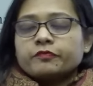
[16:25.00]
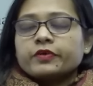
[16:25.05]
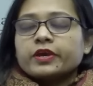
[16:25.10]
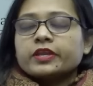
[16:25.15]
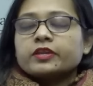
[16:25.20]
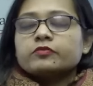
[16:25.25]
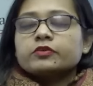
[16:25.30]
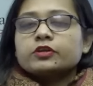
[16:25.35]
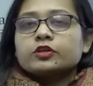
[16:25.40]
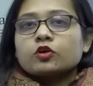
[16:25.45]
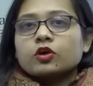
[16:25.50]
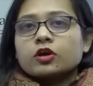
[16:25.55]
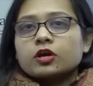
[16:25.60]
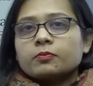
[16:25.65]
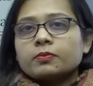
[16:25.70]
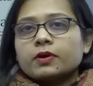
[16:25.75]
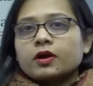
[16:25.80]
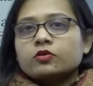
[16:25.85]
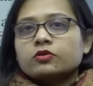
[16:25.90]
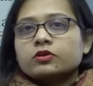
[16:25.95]
When we
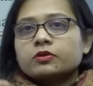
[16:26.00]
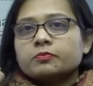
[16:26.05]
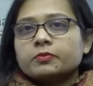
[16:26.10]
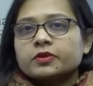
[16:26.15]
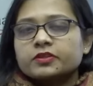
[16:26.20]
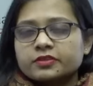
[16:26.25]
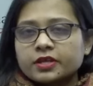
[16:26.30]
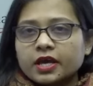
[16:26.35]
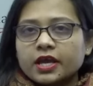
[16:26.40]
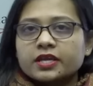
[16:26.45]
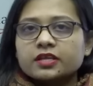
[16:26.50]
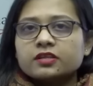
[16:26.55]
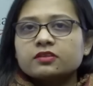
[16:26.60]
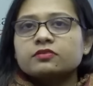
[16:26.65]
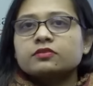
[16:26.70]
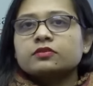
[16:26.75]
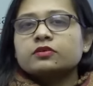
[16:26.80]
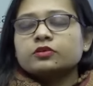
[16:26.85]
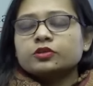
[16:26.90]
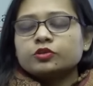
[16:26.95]
talk about
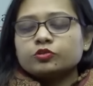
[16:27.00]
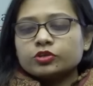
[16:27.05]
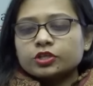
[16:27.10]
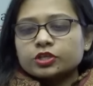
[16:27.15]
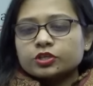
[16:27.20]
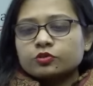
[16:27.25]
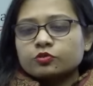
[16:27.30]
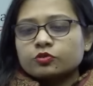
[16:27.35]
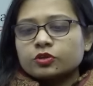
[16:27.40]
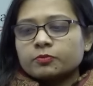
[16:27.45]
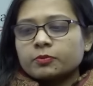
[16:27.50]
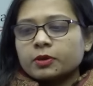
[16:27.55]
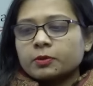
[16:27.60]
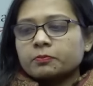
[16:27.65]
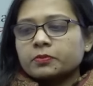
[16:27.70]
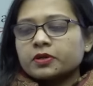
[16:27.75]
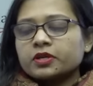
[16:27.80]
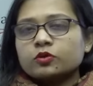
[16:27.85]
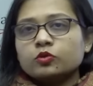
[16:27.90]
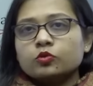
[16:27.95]
missiles, you need to
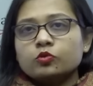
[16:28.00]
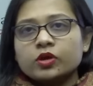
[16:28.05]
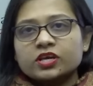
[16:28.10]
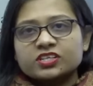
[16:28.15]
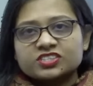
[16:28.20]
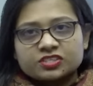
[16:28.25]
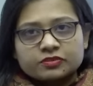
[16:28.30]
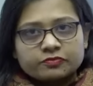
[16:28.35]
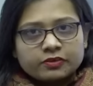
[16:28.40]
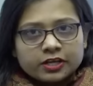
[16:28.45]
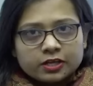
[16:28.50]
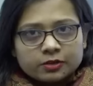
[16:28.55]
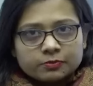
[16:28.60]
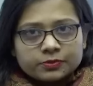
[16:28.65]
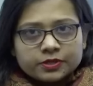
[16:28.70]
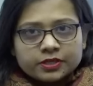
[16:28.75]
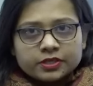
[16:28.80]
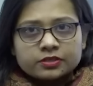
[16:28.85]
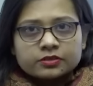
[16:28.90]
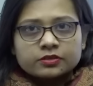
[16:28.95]
remember who has
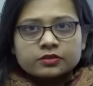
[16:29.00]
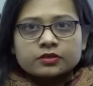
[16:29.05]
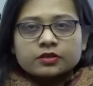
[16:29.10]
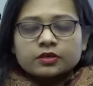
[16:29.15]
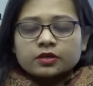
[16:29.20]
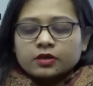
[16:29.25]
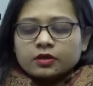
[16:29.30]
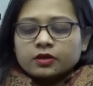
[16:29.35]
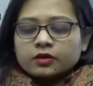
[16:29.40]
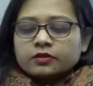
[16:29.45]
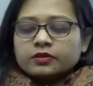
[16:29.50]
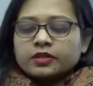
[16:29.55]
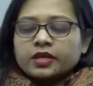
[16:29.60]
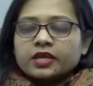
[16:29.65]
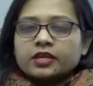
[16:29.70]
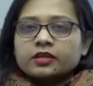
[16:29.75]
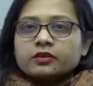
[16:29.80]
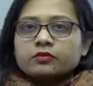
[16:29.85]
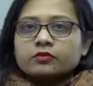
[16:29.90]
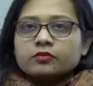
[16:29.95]
developed it,
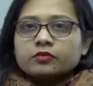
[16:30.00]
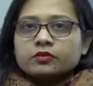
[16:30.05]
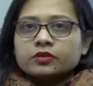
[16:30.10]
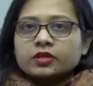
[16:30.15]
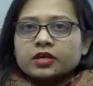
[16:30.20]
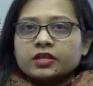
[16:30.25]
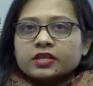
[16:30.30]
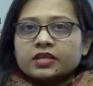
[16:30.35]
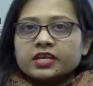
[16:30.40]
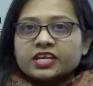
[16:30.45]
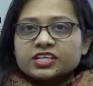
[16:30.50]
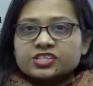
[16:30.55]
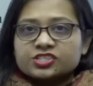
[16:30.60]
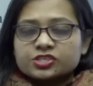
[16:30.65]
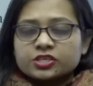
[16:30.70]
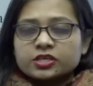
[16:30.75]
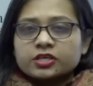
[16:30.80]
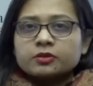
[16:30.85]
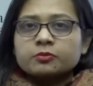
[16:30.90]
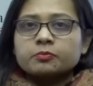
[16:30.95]
then the
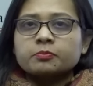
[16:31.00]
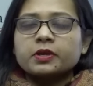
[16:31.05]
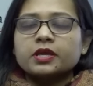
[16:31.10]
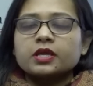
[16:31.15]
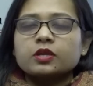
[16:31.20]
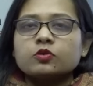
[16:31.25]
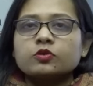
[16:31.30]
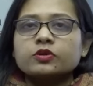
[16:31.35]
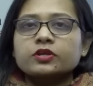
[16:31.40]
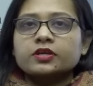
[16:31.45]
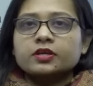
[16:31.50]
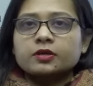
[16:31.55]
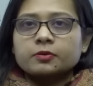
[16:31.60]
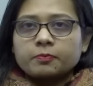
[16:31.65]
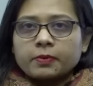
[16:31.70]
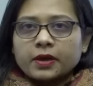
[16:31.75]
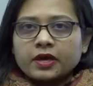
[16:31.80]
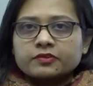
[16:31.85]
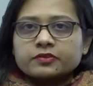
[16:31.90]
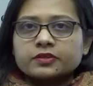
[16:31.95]
nature, payload
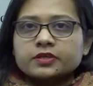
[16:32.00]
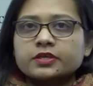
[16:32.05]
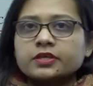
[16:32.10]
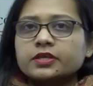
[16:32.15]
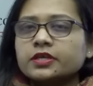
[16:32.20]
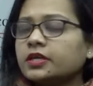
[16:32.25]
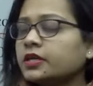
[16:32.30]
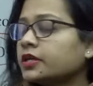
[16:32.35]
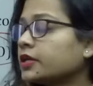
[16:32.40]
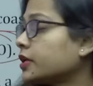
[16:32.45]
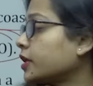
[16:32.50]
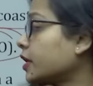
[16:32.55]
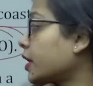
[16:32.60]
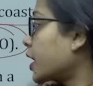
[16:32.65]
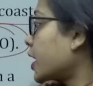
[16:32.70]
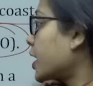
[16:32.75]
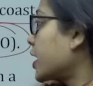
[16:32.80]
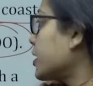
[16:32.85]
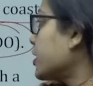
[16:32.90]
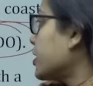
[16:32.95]
capacity
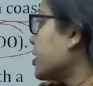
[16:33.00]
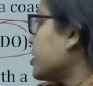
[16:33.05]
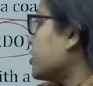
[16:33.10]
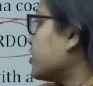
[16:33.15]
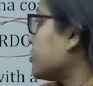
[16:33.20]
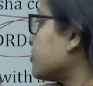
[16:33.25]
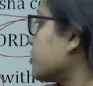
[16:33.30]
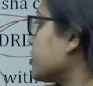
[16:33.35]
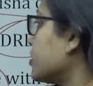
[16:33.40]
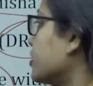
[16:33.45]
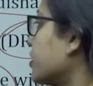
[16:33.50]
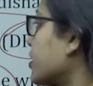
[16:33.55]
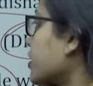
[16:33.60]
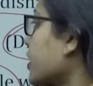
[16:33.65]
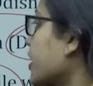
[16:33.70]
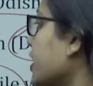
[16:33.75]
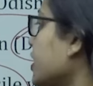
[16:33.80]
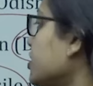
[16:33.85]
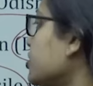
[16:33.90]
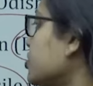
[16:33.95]
and its
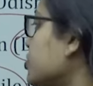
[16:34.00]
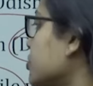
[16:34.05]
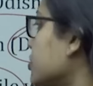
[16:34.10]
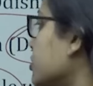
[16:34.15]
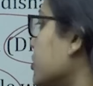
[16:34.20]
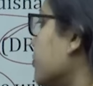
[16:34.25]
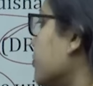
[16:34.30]
range,